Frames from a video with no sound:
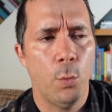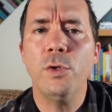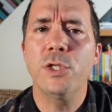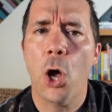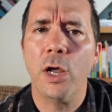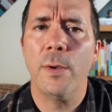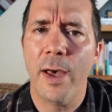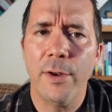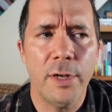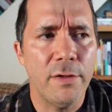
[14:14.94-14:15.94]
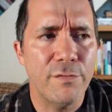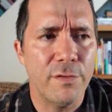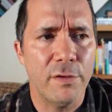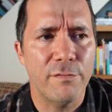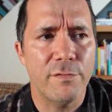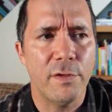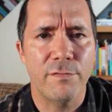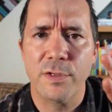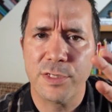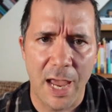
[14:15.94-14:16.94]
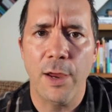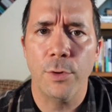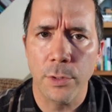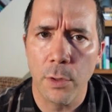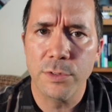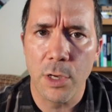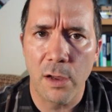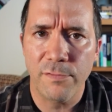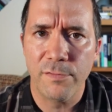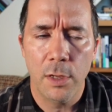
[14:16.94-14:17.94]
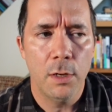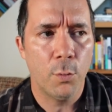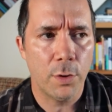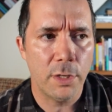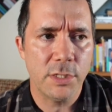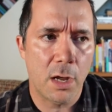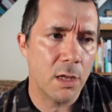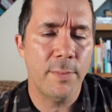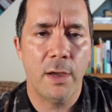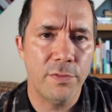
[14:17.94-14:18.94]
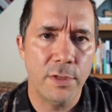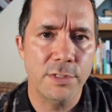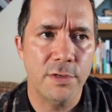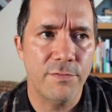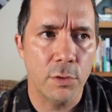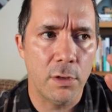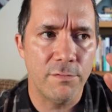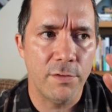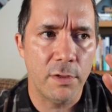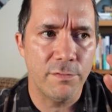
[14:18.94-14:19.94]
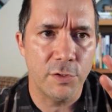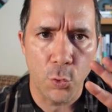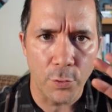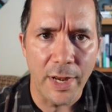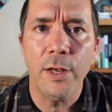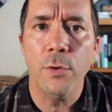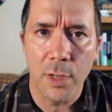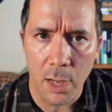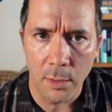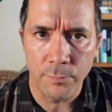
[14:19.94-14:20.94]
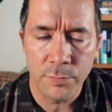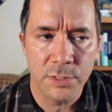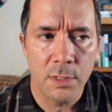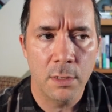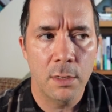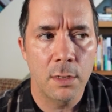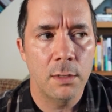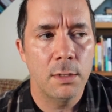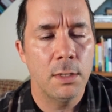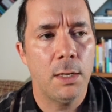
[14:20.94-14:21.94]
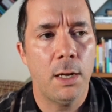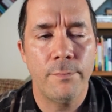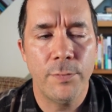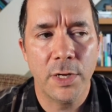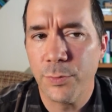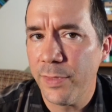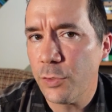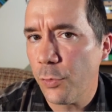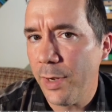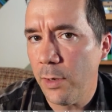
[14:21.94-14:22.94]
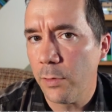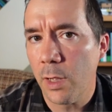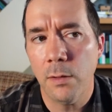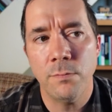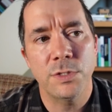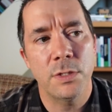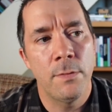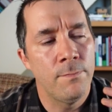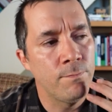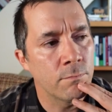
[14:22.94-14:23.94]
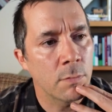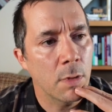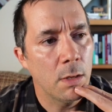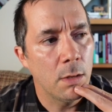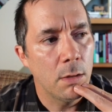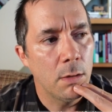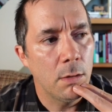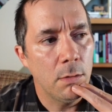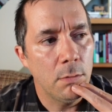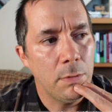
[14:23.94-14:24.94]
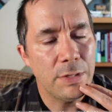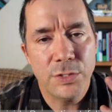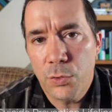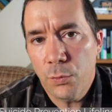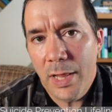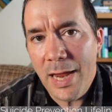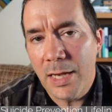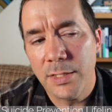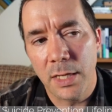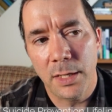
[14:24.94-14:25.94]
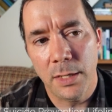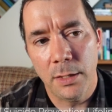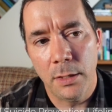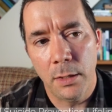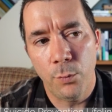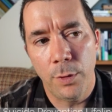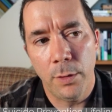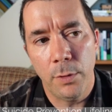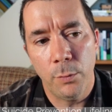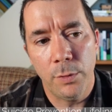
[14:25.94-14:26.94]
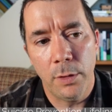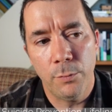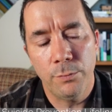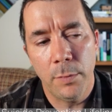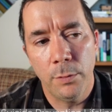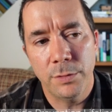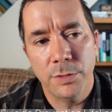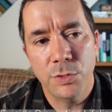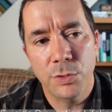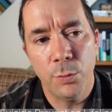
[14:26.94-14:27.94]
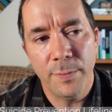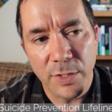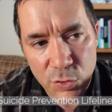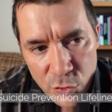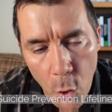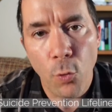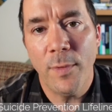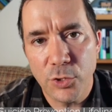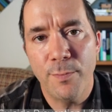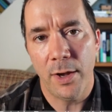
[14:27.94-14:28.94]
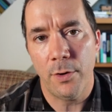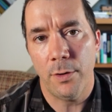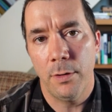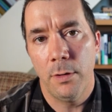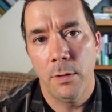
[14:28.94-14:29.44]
We'll talk about it if the siren goes off. We're gonna talk about this if the tornado comes. Because when the tornado comes, it's too late. It would be so much better